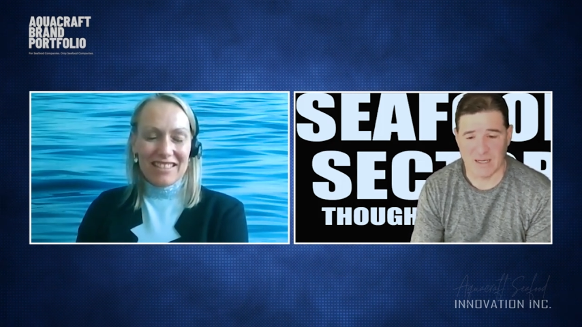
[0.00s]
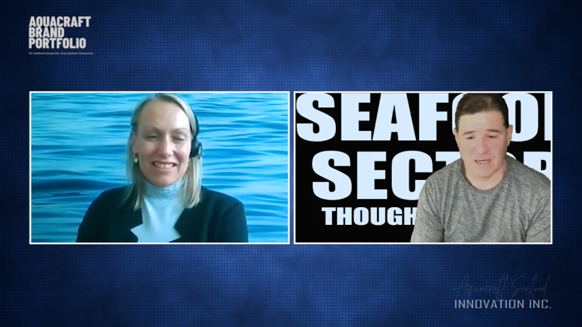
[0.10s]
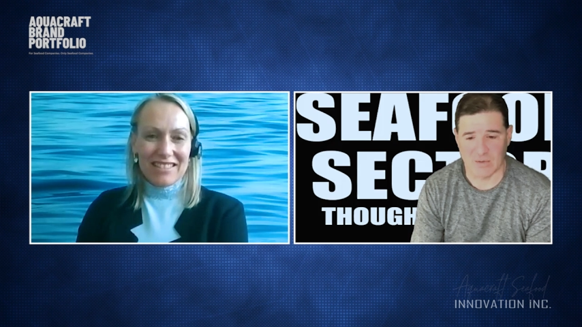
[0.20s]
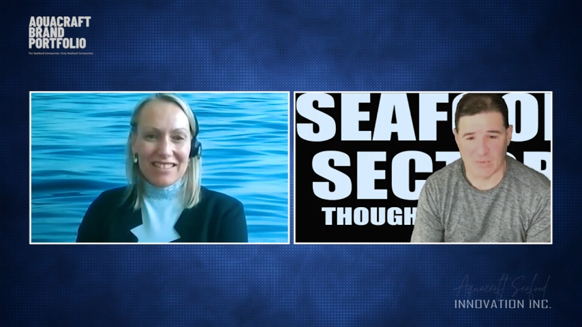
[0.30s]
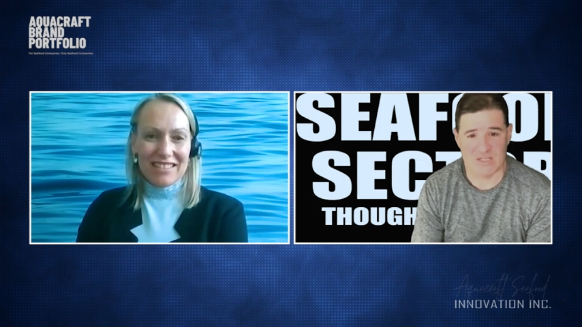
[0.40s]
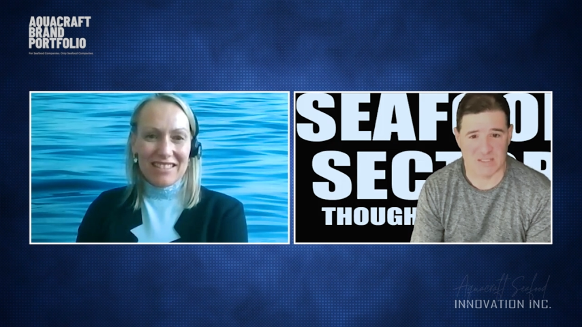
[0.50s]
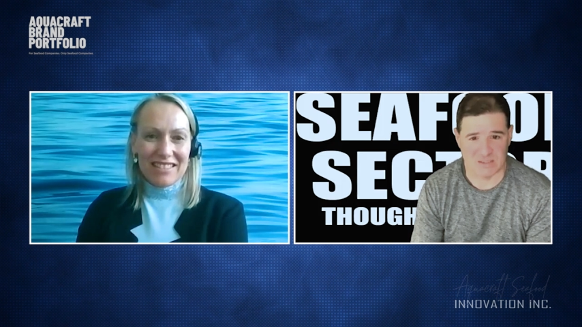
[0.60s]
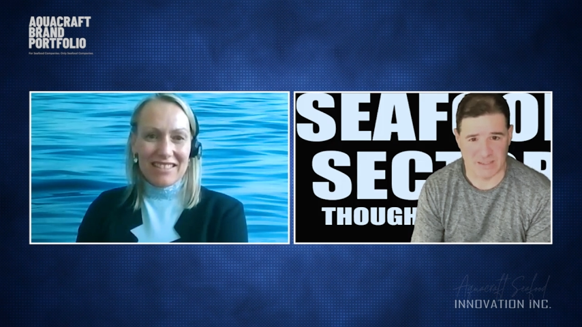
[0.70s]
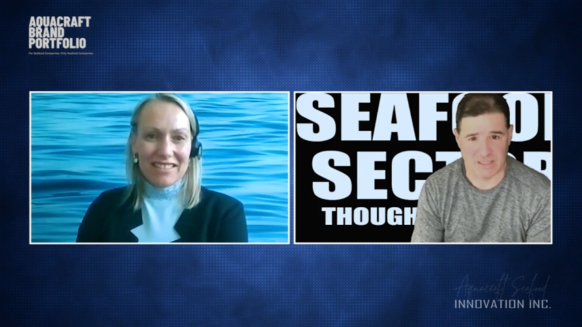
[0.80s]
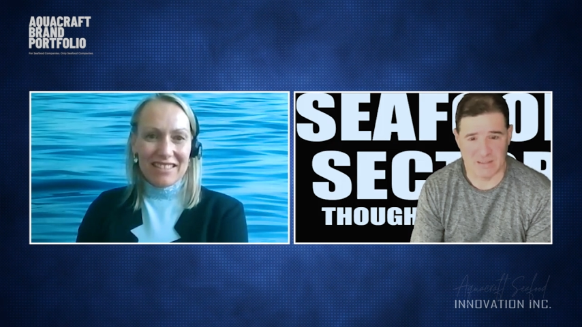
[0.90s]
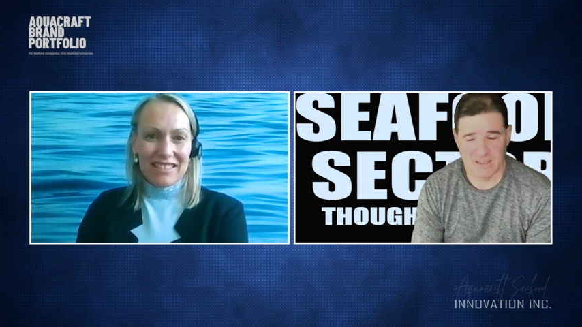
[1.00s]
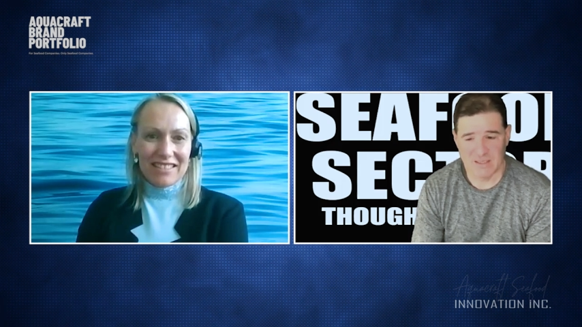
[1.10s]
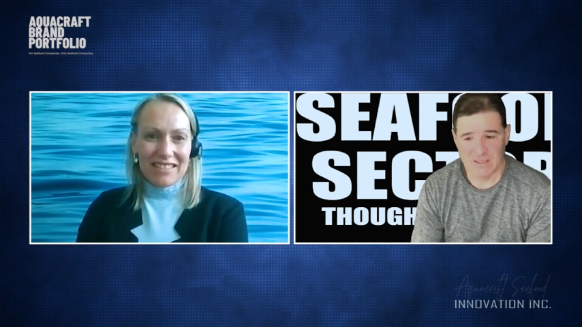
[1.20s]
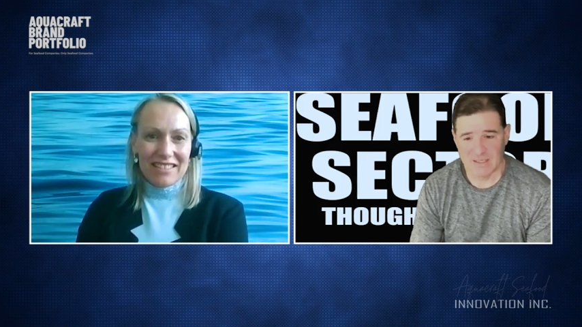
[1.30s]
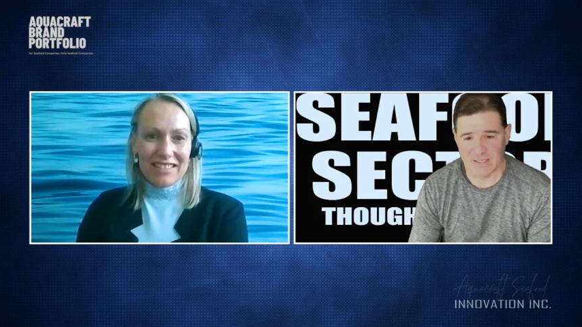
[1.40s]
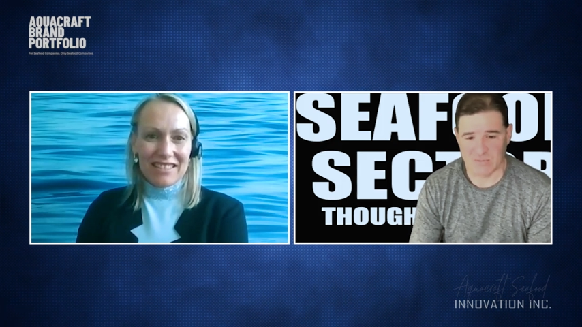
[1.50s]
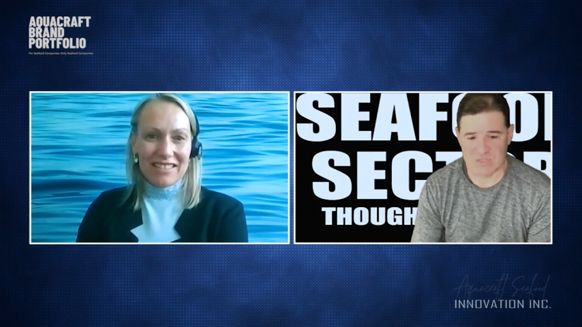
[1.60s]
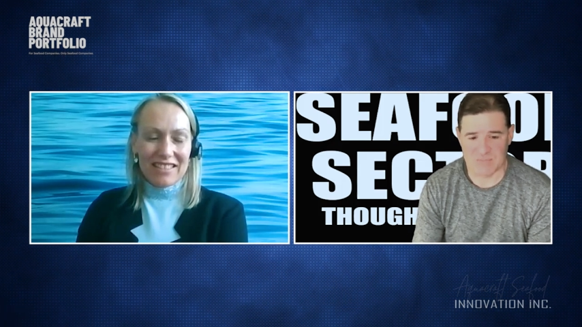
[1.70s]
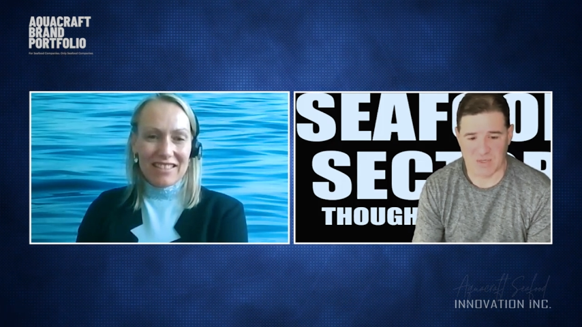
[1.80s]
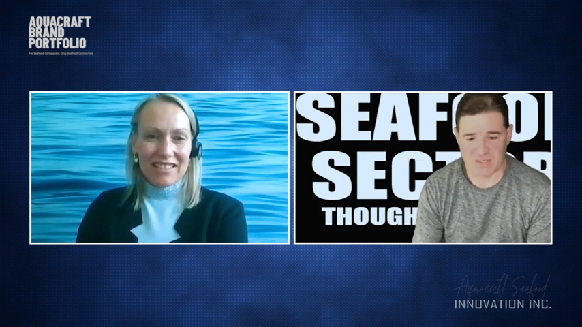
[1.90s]
Speaker 1: uh, recently in
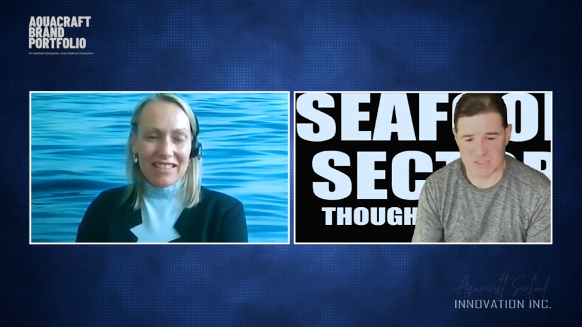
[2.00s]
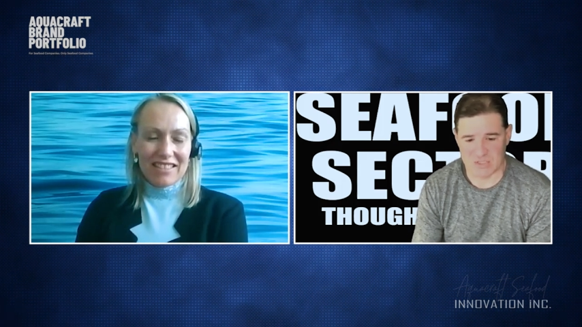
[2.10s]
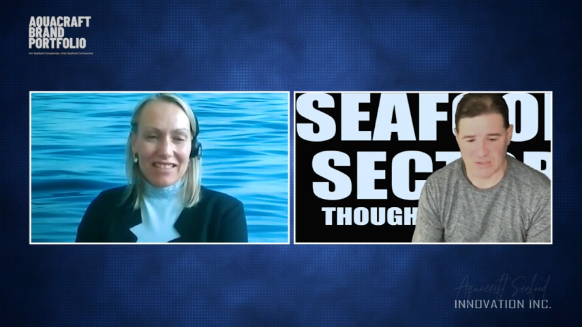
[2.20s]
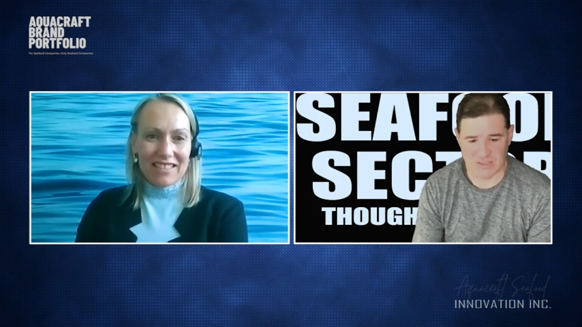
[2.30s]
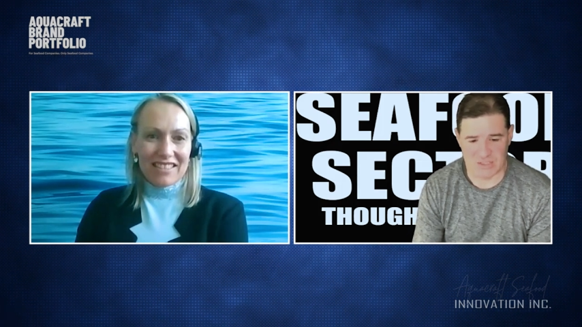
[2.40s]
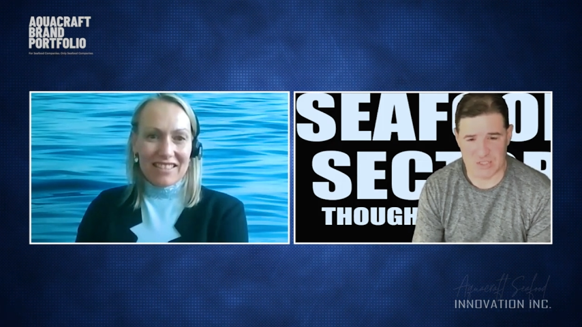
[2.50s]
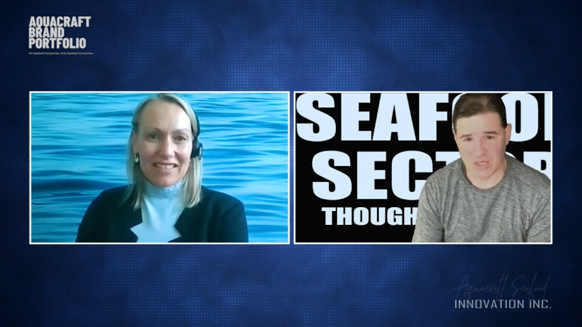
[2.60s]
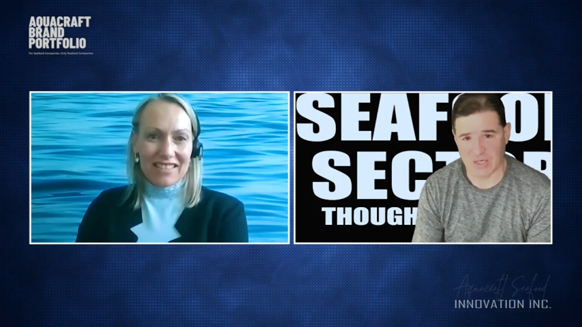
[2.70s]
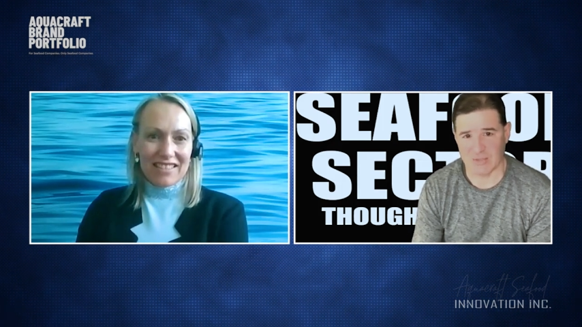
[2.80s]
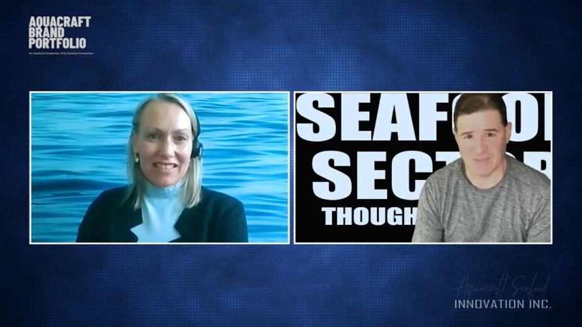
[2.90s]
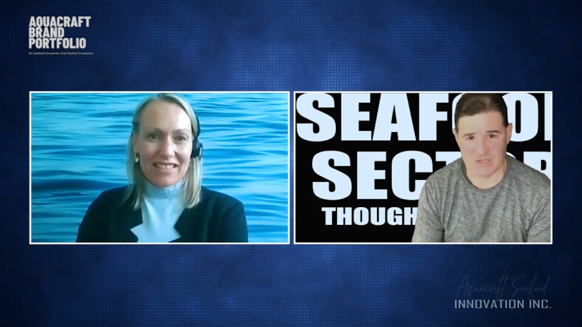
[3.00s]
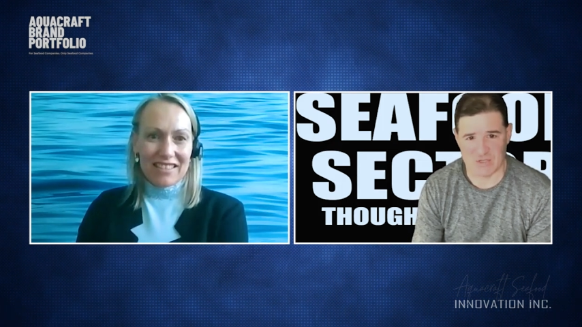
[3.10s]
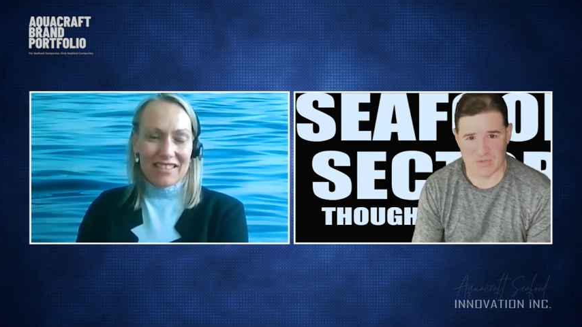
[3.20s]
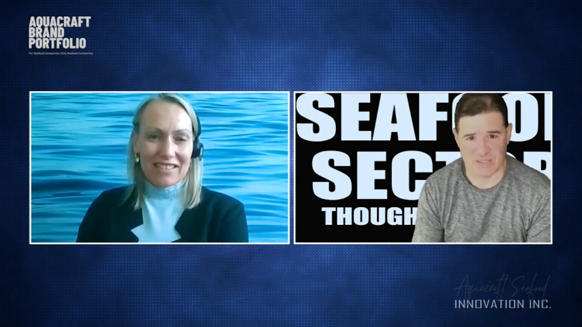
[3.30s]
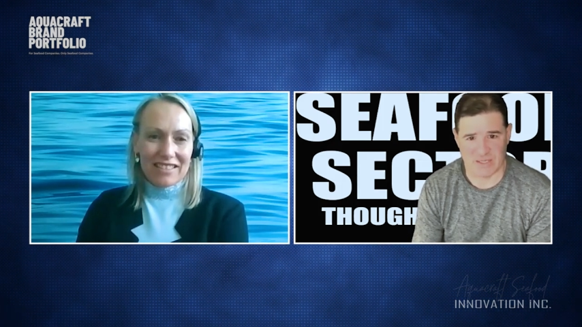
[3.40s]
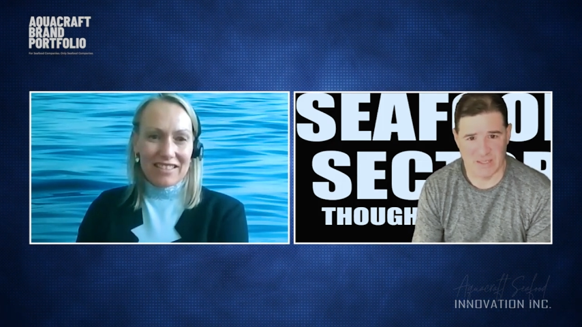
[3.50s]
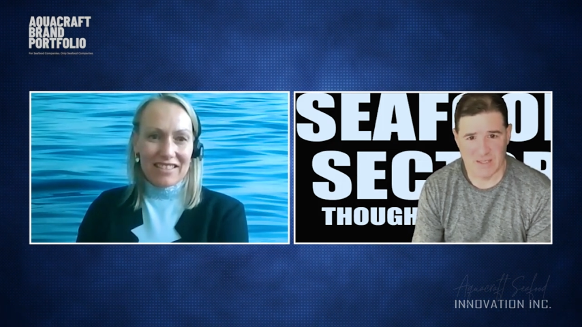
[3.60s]
response to this shockumentary